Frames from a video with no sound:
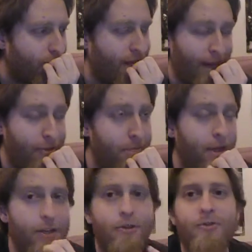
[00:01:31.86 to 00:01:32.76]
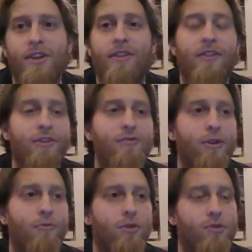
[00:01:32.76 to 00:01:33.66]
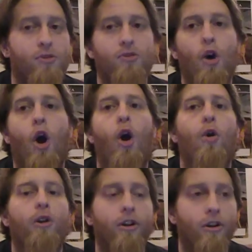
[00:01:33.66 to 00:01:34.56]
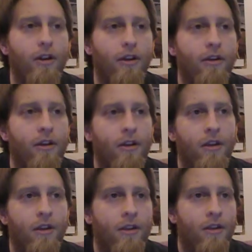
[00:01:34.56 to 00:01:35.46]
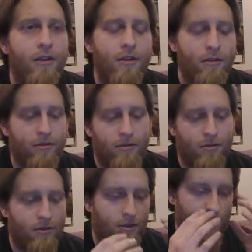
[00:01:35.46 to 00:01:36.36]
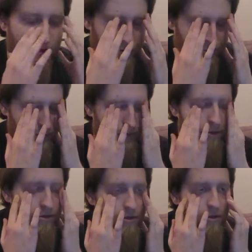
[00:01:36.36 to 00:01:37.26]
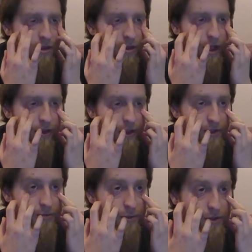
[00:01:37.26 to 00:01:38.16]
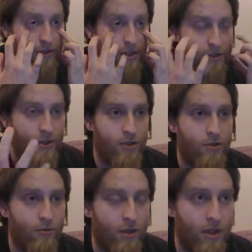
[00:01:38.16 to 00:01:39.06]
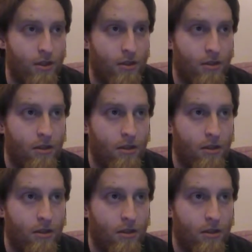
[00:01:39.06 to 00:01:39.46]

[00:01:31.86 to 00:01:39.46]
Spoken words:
Everybody who said that this film was so good. Ugh. Okay, this was essentially...